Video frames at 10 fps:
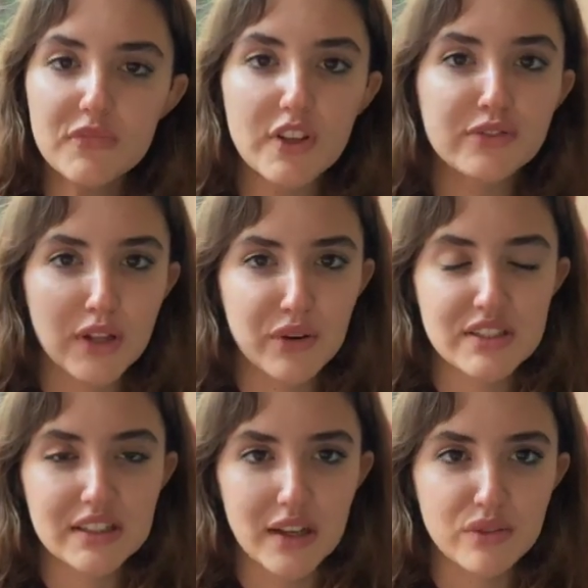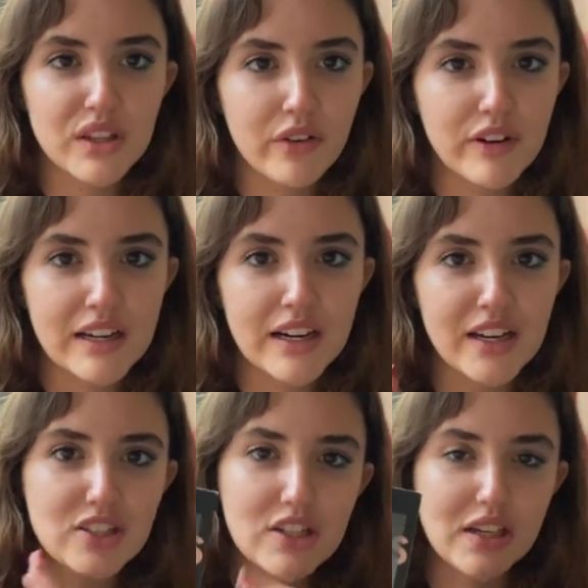Flo is in love with Irina,
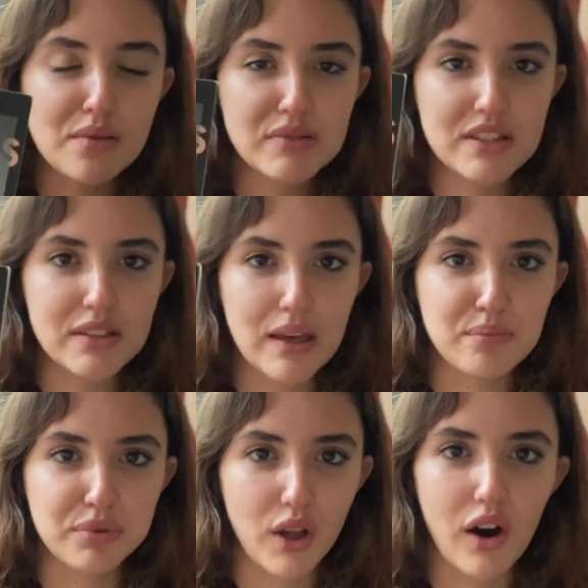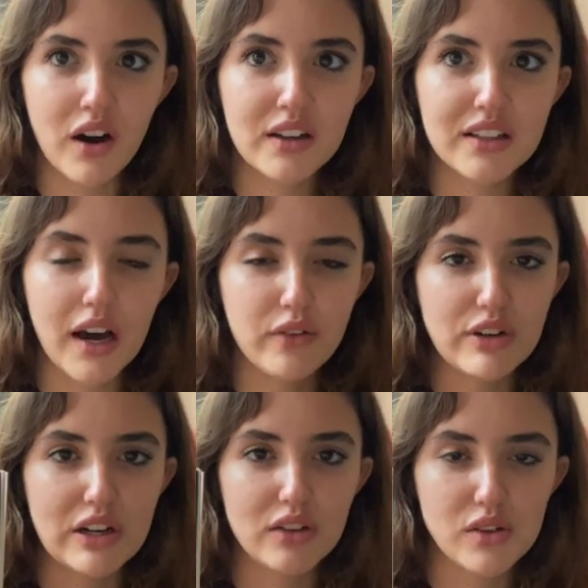and she keeps this like blog that
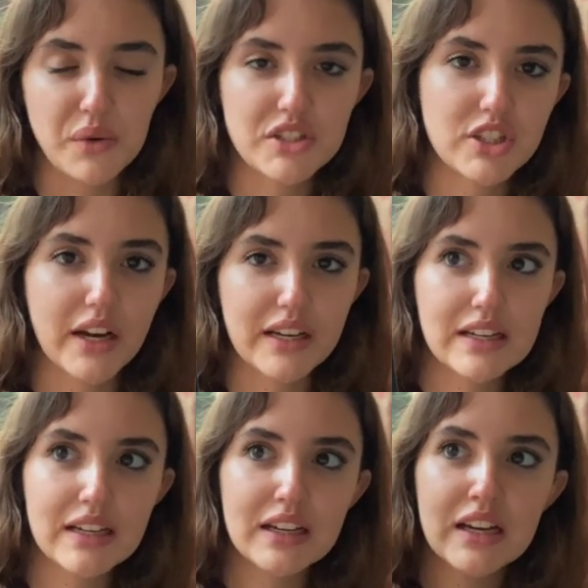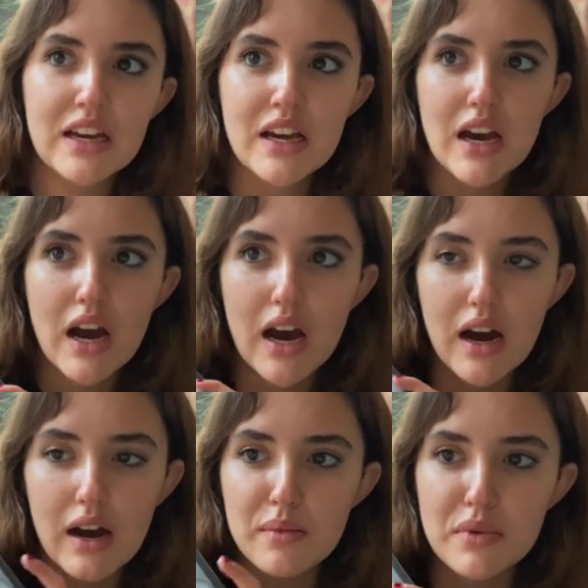Irina is always checking,
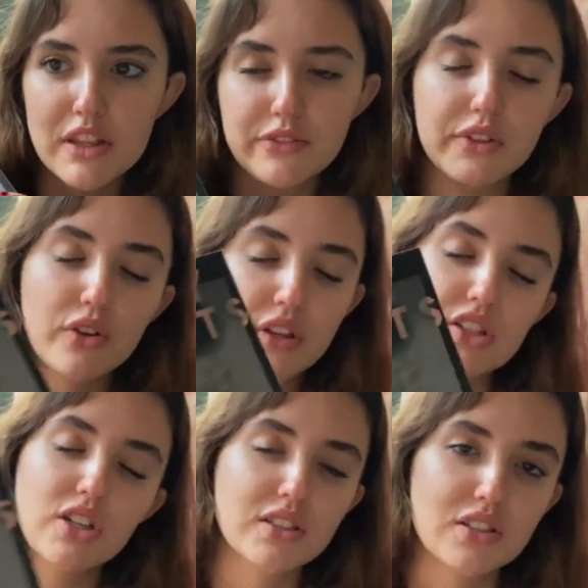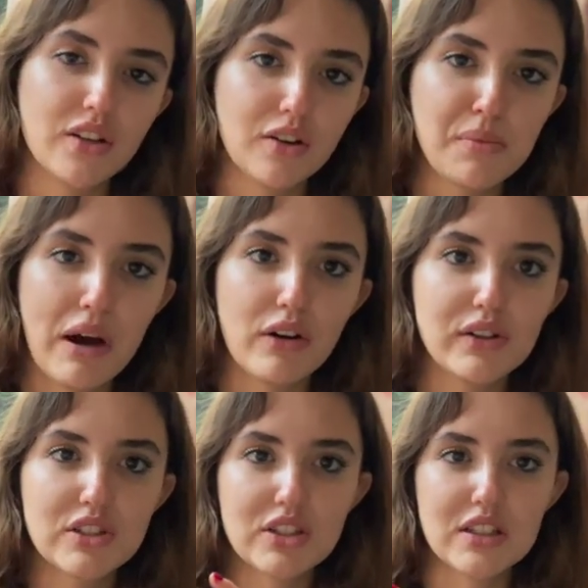that Flo thinks she doesn't know about.
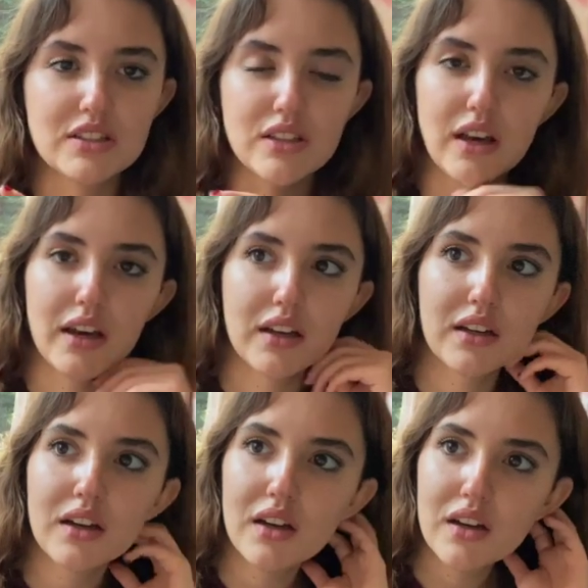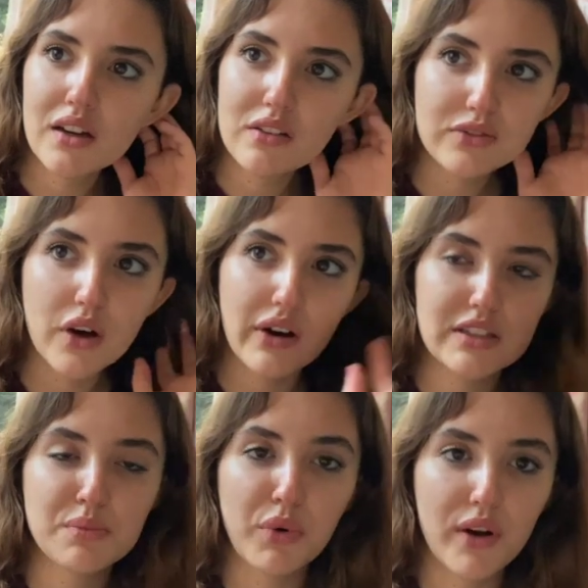And she's like, Flo has
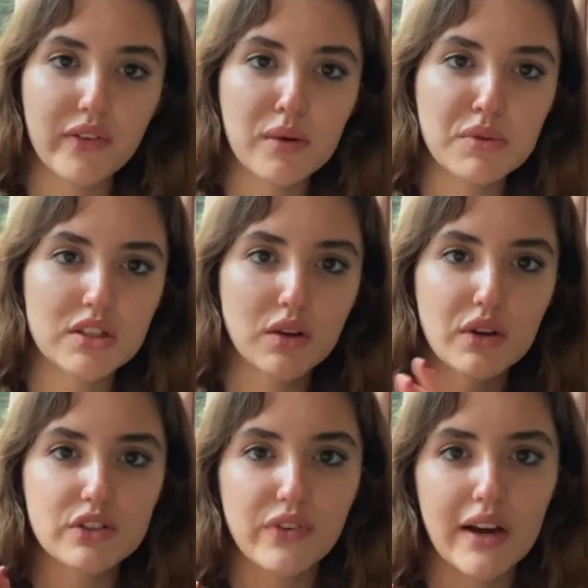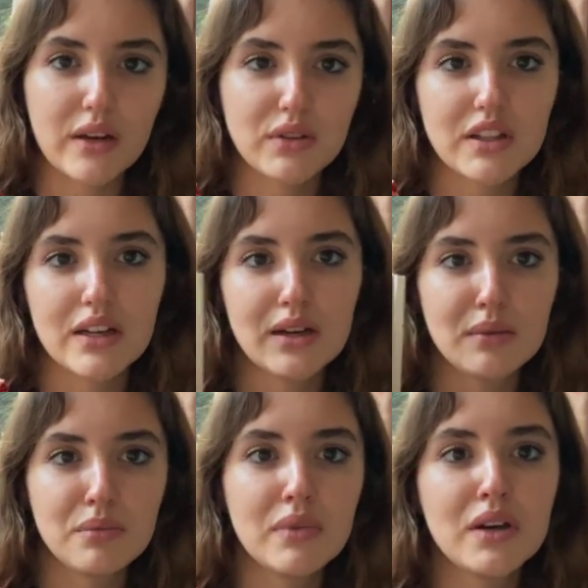a boyfriend, but she's always fighting with
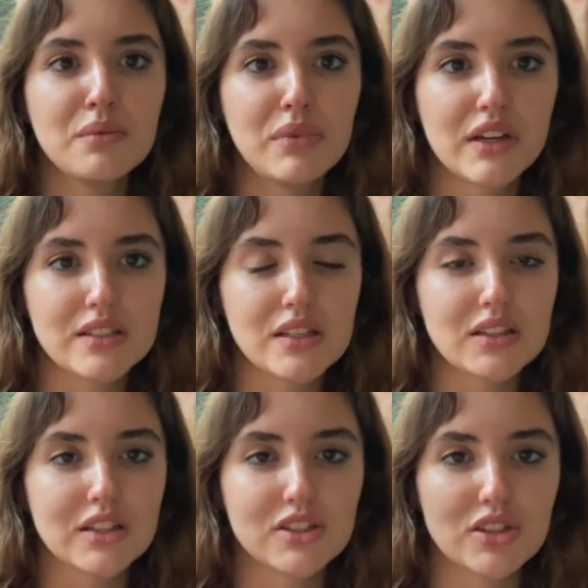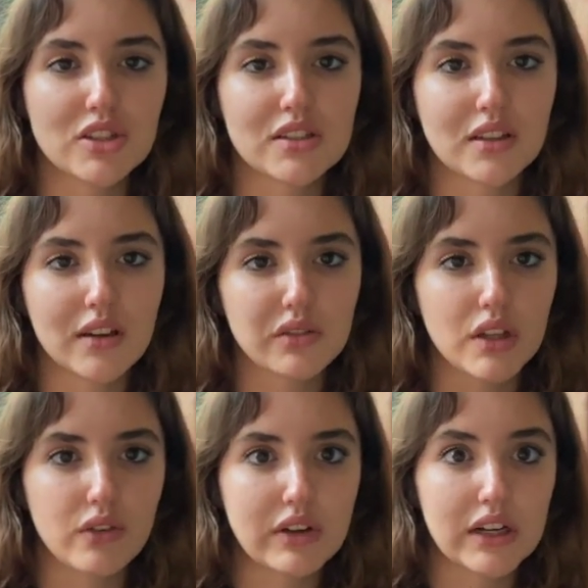him because he thinks that she's in love with
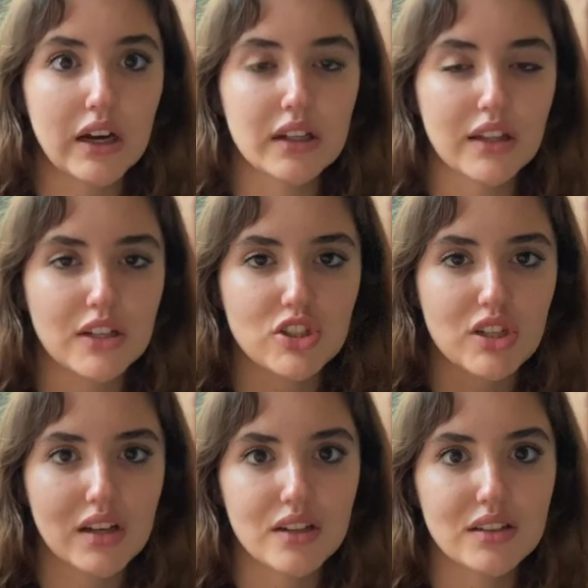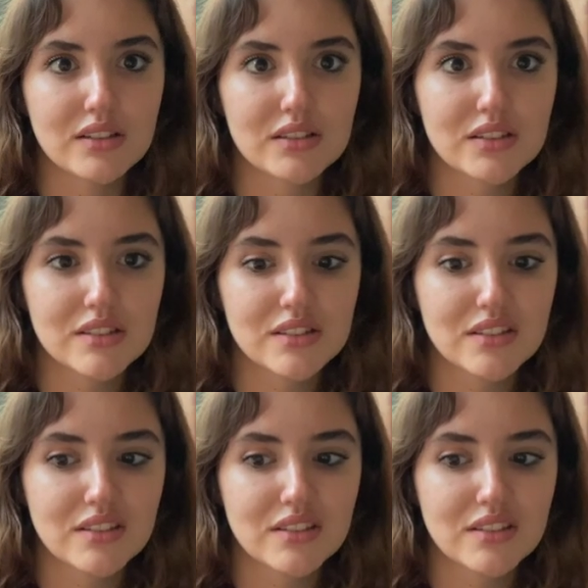Irina, and like she is,